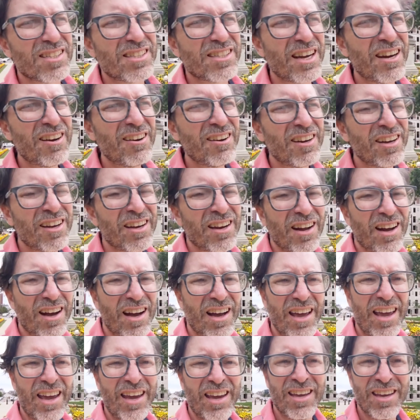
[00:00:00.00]
Sarah and
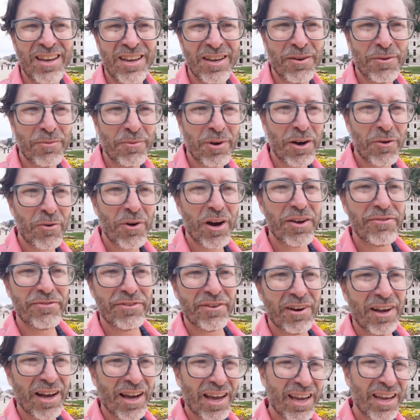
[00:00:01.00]
I, my
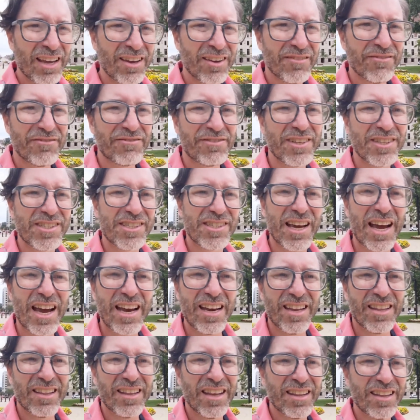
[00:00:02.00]
wife and I, have
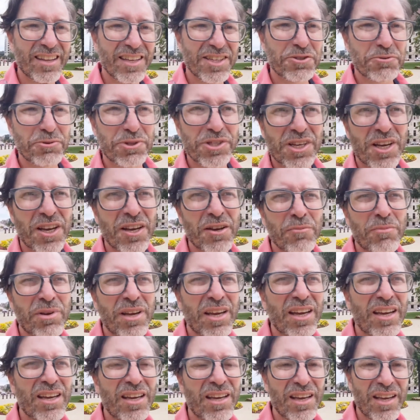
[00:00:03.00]
decided that this was going to
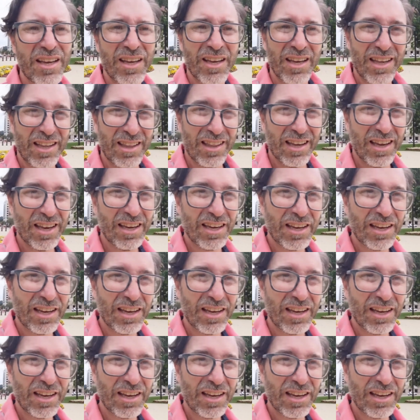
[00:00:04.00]
be the